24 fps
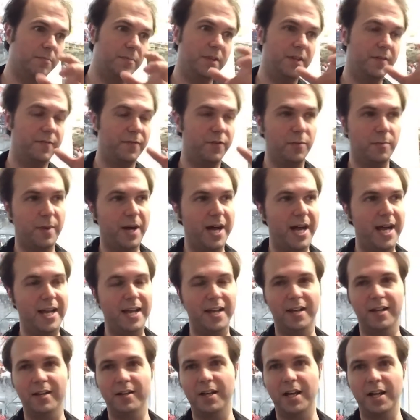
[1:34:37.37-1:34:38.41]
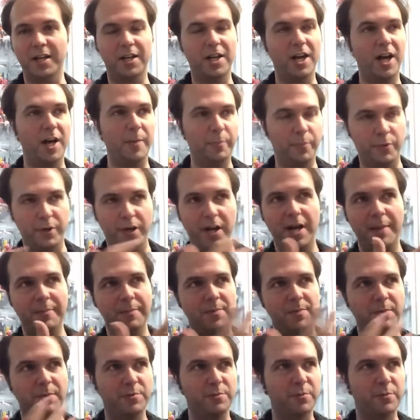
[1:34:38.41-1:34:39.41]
if you buy a cup with Optimus